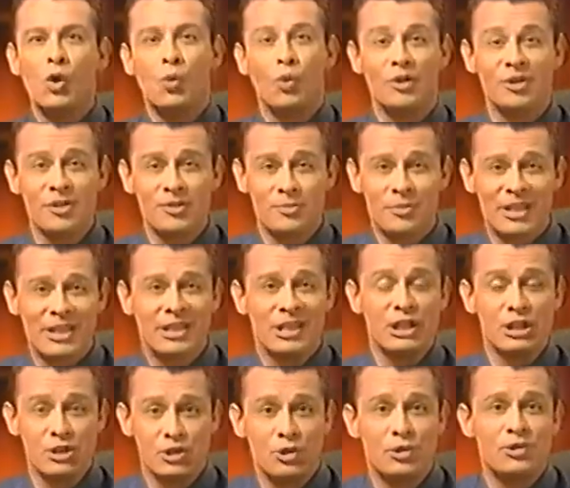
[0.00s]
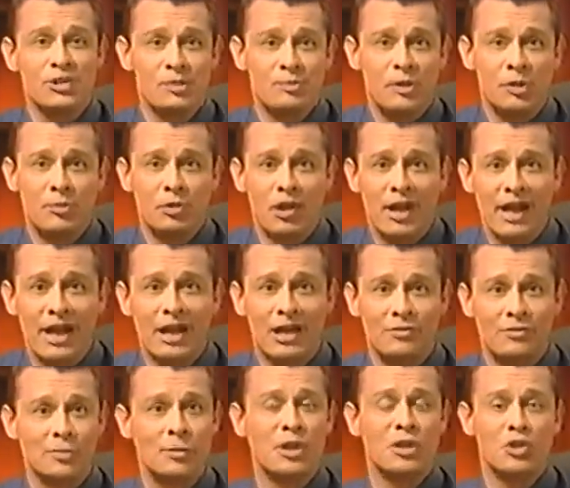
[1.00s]
One of the main concerns that people
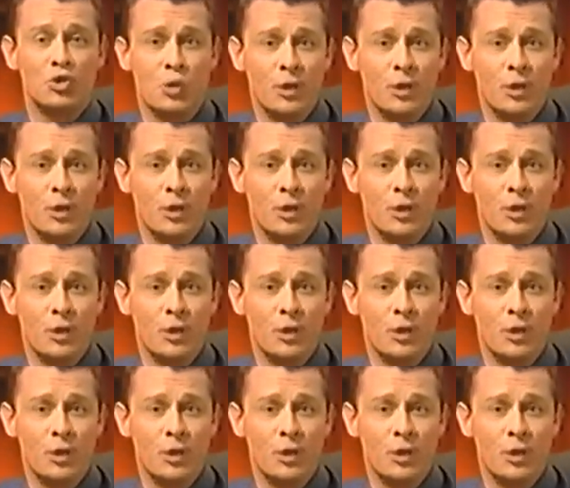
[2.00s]
have about